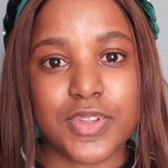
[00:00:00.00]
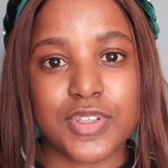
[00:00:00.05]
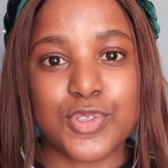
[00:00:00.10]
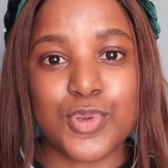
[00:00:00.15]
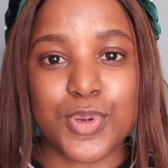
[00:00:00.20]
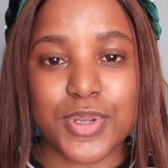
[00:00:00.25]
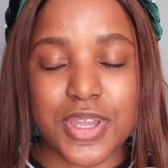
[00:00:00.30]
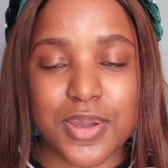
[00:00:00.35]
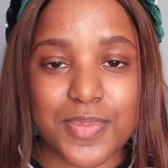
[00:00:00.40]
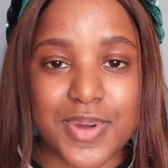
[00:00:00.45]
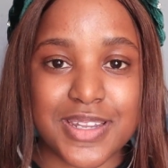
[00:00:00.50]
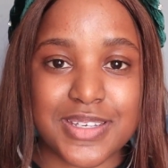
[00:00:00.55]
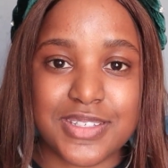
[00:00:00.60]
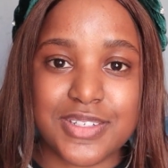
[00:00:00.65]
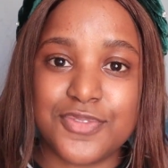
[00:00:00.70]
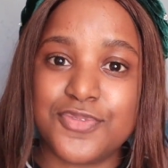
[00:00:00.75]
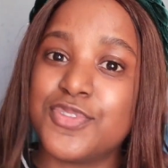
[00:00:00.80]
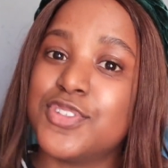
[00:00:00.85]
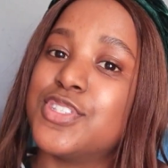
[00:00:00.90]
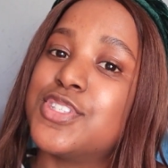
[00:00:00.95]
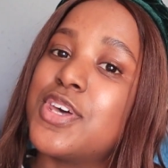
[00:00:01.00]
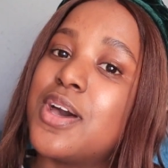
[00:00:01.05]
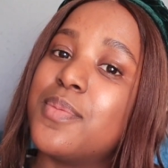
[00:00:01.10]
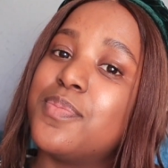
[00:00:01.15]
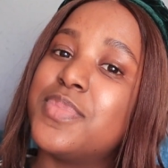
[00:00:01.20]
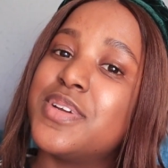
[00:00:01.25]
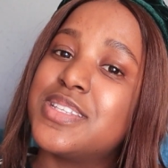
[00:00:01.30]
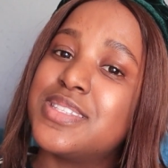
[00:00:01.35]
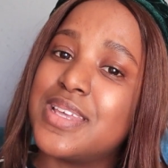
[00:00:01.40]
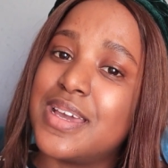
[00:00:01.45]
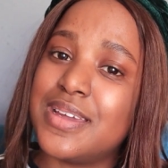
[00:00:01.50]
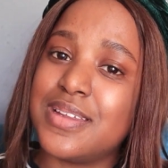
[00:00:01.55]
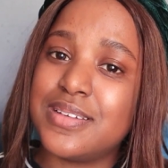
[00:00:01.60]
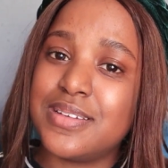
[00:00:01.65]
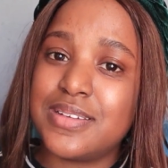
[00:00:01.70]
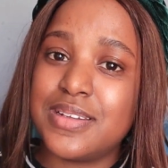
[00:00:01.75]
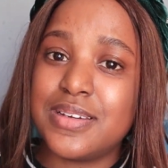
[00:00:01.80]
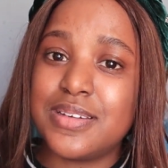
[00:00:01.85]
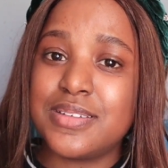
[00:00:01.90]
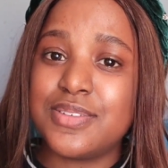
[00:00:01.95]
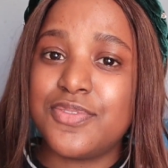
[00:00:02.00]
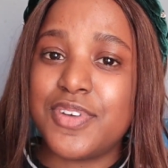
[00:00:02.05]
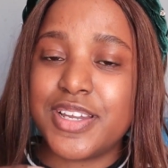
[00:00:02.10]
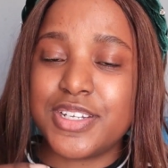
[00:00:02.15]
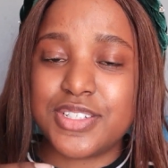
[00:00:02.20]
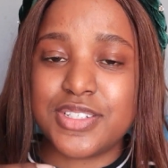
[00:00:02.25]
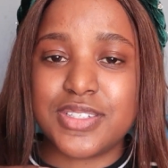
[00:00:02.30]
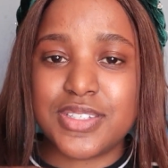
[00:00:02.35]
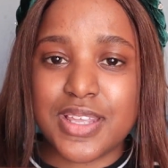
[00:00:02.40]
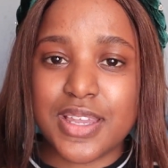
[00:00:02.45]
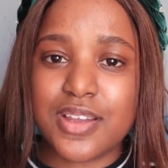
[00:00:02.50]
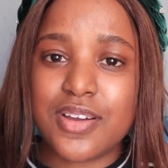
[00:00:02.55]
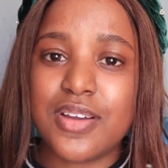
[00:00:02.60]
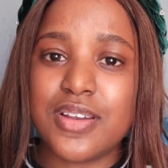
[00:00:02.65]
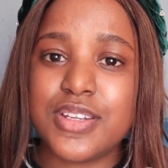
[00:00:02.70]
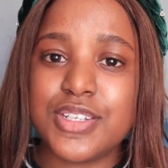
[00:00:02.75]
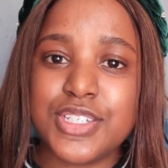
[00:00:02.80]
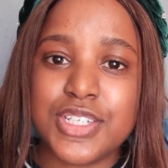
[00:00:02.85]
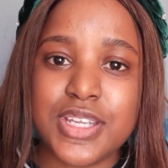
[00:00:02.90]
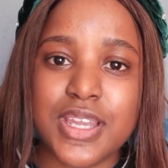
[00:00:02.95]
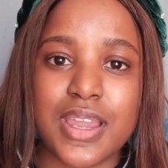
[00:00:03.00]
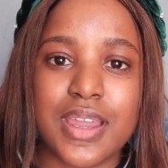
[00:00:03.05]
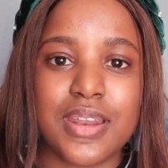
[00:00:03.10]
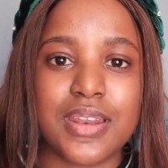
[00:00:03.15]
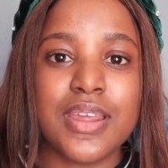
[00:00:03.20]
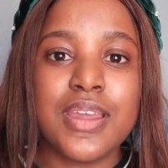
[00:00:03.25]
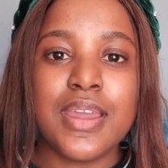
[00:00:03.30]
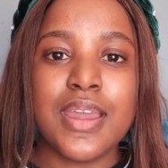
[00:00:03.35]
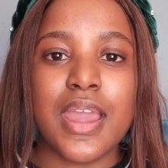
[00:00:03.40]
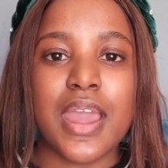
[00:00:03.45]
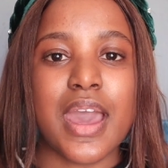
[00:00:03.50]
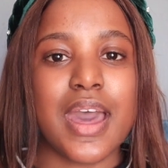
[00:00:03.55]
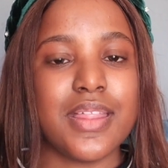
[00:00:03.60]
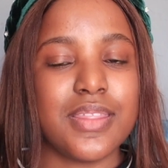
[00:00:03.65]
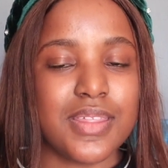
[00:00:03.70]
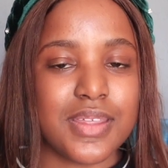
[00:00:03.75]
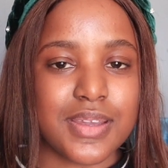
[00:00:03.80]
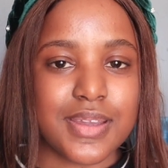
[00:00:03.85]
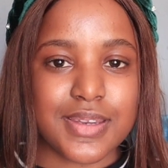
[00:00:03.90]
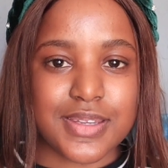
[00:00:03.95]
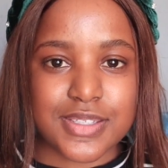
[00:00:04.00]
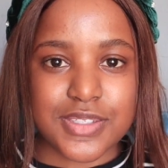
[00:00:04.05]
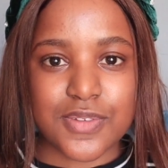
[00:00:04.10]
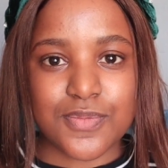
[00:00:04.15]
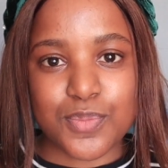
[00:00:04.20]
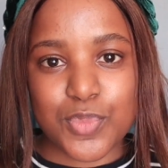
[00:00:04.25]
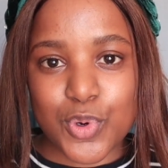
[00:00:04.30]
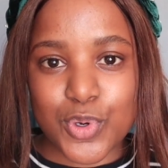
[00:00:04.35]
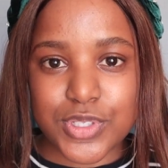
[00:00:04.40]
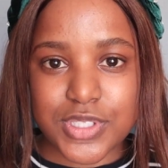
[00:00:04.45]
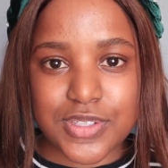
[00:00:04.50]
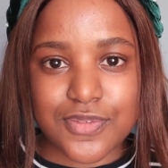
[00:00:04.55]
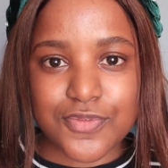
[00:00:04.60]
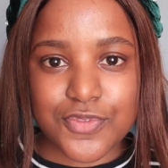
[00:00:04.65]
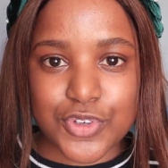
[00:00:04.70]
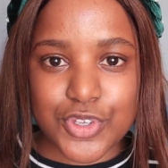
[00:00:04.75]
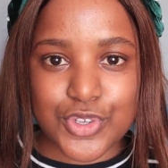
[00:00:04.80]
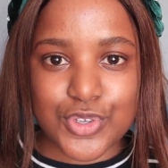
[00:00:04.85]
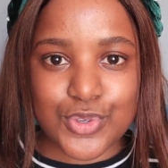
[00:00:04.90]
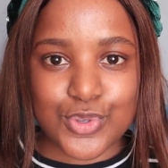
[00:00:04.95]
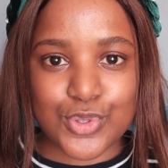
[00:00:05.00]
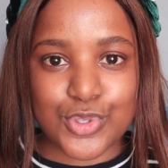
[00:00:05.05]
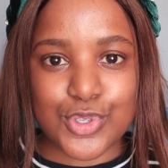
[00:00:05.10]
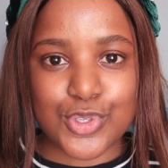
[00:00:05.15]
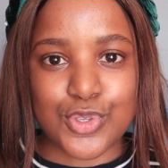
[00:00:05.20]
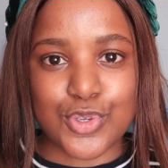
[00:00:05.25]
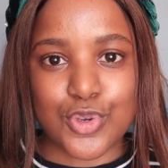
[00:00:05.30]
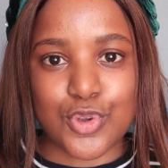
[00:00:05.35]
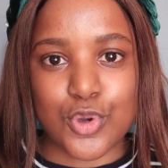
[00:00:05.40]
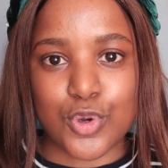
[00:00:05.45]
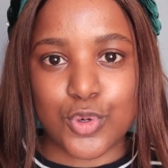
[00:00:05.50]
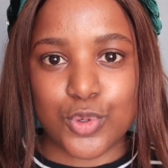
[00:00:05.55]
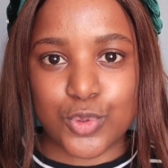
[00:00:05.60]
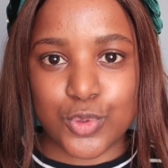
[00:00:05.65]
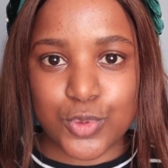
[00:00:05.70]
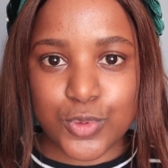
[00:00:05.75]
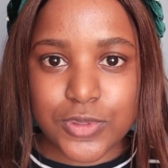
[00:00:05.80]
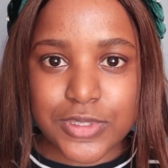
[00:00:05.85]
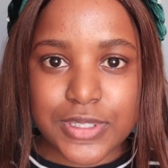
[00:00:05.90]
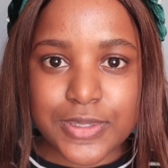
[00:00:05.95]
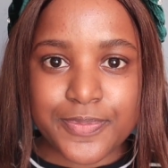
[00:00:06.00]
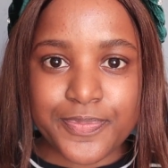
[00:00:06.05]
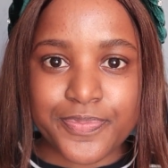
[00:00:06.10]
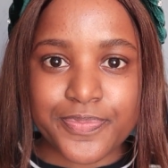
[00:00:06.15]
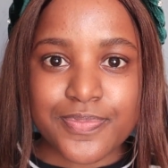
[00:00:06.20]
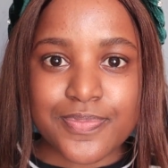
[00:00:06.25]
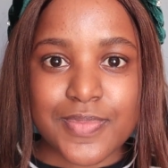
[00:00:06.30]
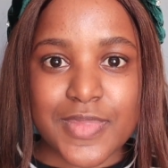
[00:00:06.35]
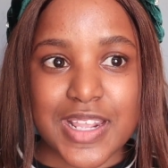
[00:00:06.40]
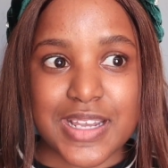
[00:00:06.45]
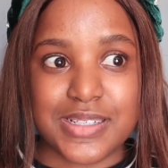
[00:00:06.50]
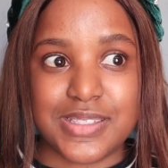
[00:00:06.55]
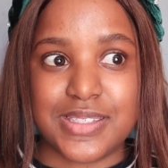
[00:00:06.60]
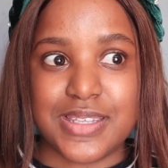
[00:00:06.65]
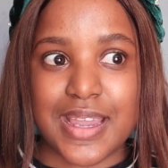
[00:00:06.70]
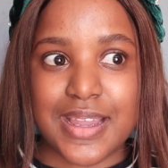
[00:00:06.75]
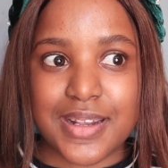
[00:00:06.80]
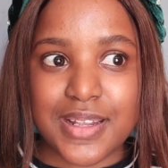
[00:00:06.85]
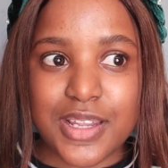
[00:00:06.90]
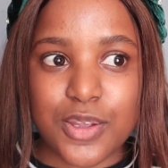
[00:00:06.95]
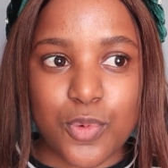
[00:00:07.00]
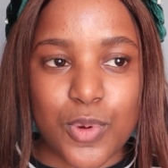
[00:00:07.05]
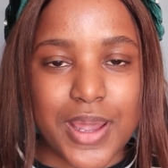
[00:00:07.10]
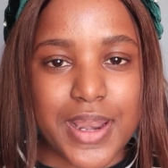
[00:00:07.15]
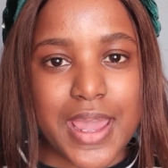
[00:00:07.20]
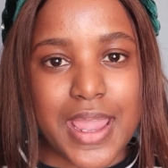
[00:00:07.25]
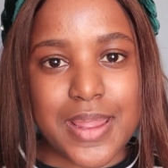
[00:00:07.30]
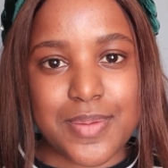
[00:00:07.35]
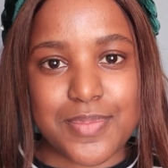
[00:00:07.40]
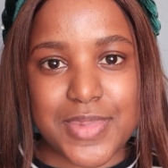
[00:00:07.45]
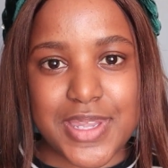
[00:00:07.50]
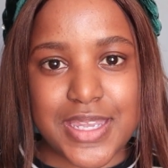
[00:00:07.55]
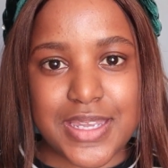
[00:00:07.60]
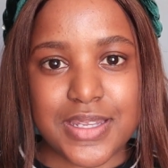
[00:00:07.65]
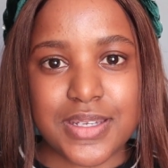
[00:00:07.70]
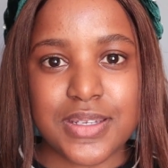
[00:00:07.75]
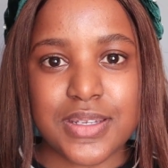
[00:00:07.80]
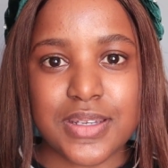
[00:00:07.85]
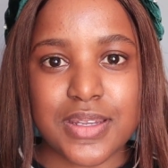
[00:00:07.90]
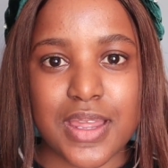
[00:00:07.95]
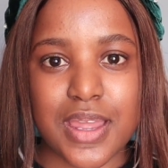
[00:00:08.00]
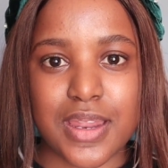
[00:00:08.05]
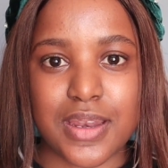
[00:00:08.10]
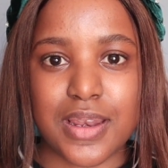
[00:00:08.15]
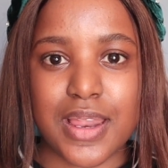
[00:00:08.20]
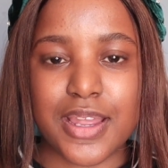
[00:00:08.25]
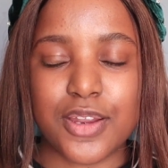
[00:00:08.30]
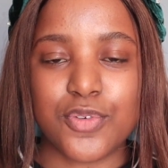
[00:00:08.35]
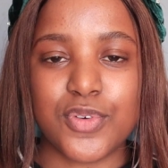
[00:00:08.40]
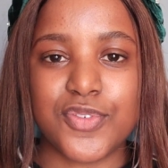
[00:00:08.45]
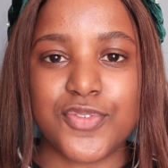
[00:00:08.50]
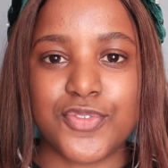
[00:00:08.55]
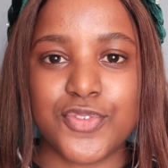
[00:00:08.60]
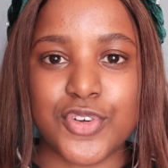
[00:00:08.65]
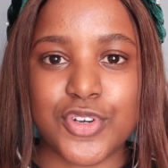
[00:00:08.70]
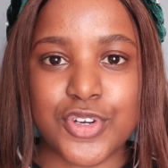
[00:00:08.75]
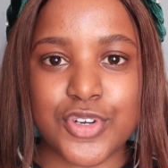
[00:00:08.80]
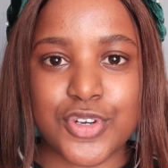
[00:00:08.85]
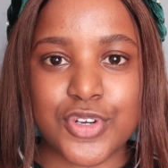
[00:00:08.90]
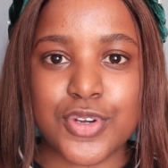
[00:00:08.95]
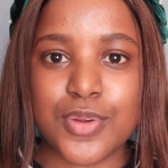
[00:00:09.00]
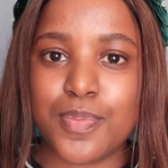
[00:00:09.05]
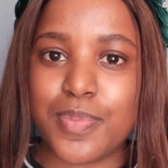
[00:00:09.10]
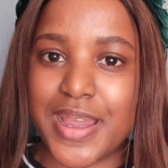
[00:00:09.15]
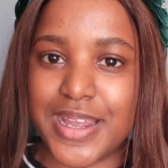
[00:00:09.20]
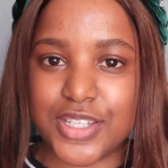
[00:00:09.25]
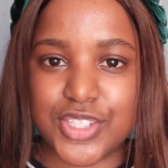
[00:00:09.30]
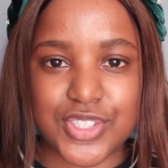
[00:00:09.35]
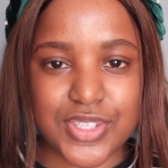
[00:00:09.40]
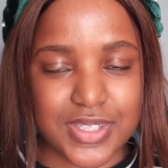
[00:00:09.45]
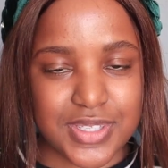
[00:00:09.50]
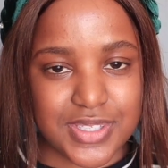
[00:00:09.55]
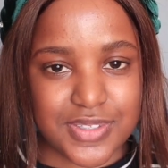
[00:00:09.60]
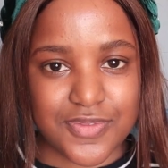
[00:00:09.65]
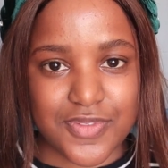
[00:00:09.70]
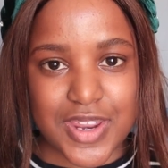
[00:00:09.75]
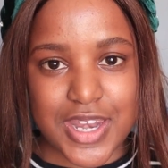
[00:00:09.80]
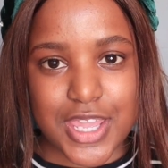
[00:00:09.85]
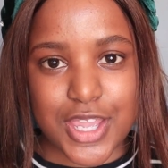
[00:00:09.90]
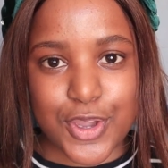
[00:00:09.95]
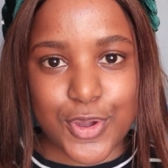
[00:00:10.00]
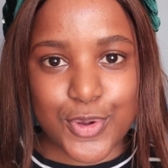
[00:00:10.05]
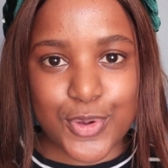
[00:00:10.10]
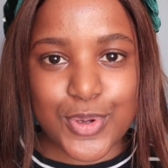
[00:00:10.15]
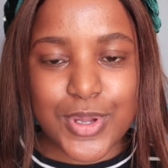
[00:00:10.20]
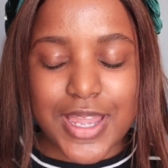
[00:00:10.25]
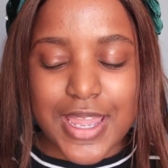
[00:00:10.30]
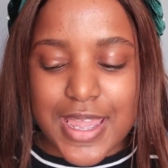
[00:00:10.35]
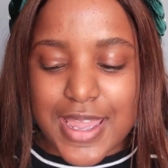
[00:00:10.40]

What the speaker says: talking about different topics under fashion psychology, and I think it is important for you to know exactly what I mean and like refer back to this video.